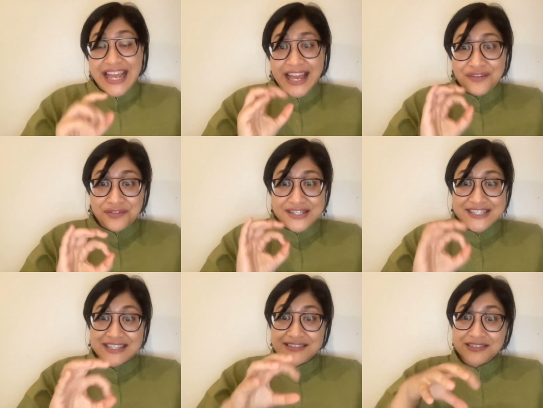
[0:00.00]
Every
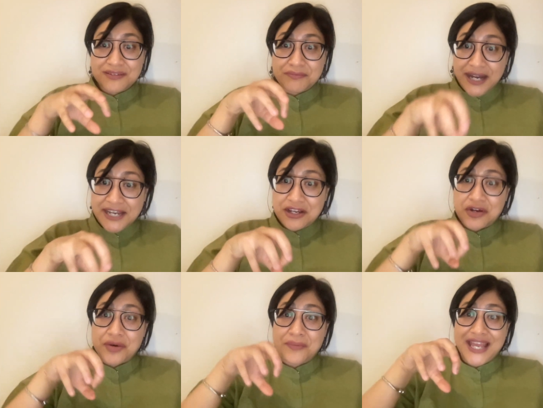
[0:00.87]
single
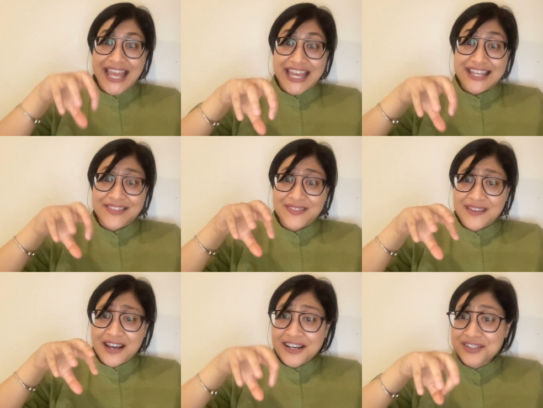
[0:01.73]
biome and
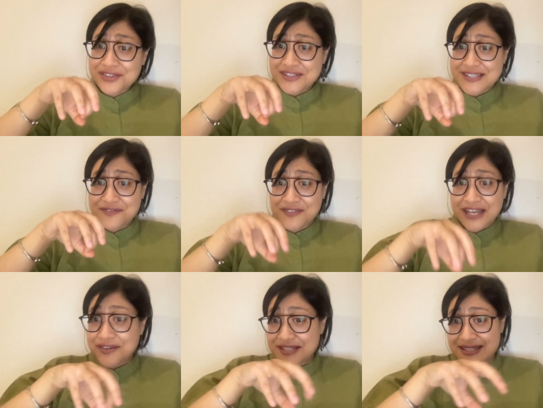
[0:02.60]
hundreds of
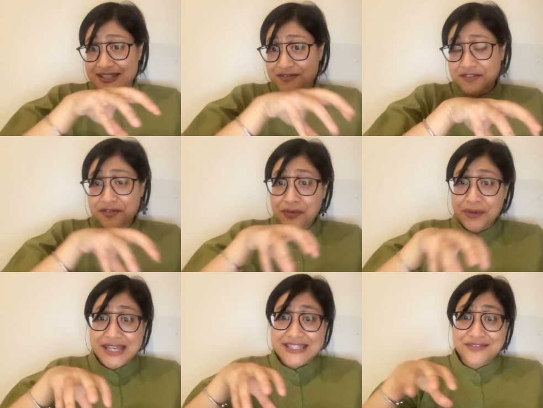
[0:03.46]
thousands of different
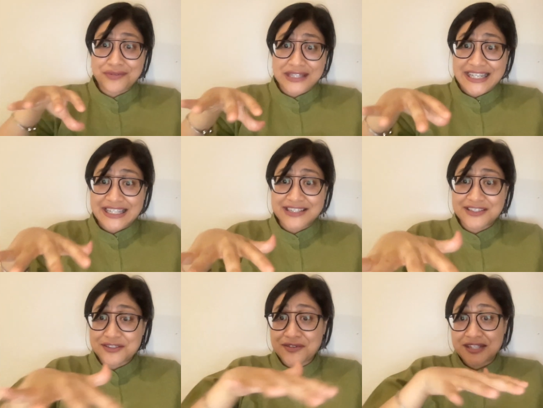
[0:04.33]
ways of relating
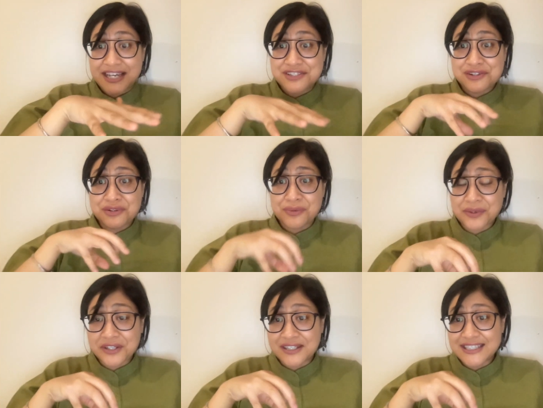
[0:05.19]
to the natural
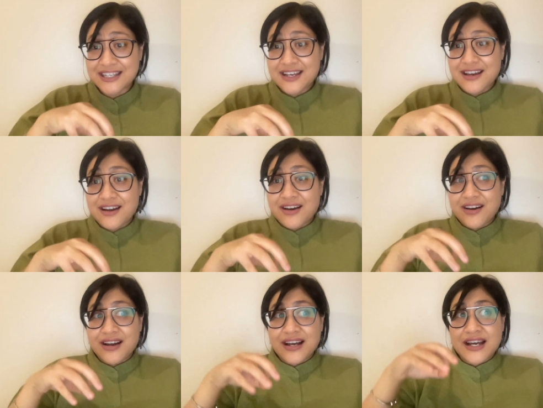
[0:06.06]
world
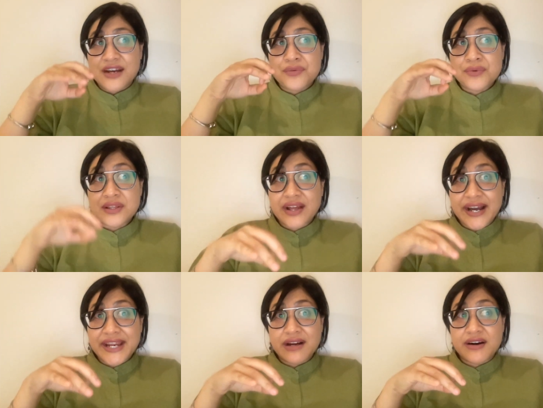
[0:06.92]

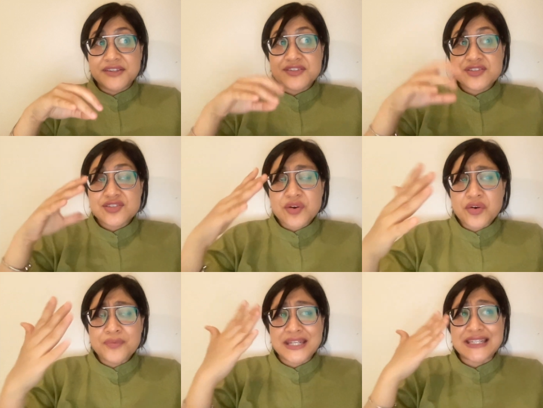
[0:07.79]
rely on
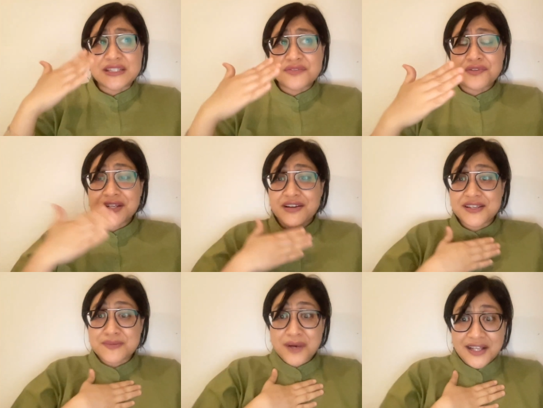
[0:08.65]
so many different
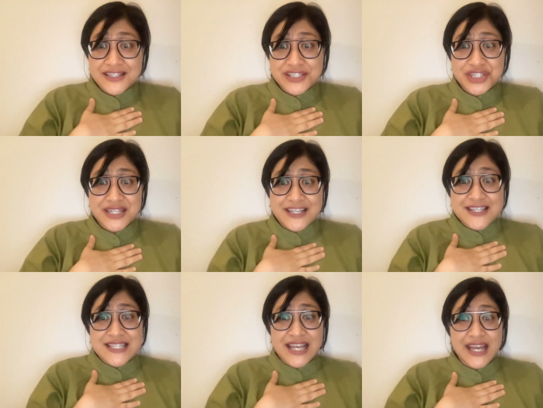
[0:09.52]

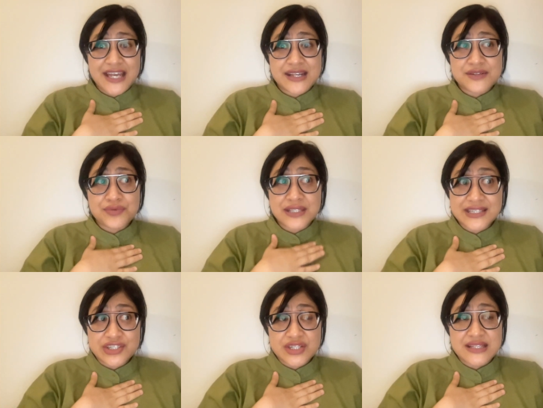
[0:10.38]
cosmologies and
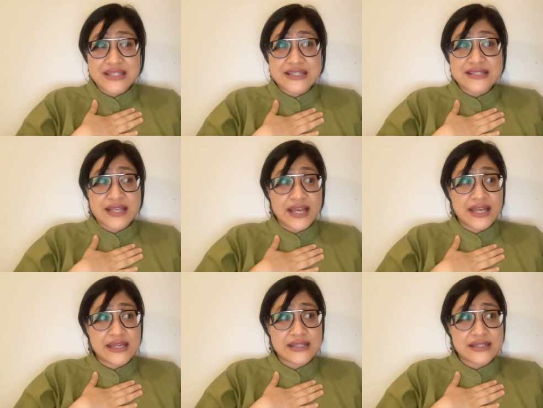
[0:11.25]
religions
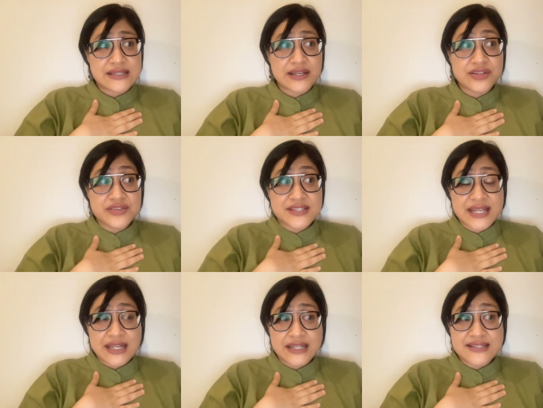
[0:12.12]
and
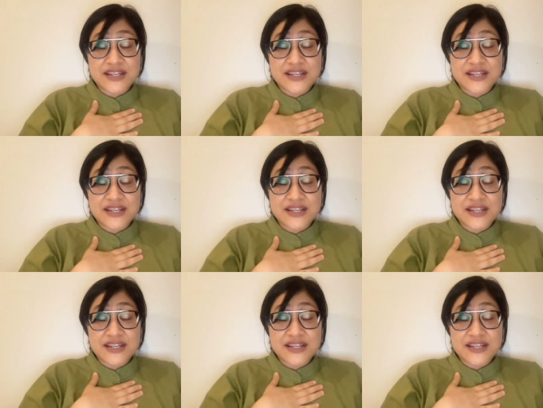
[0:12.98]
understandings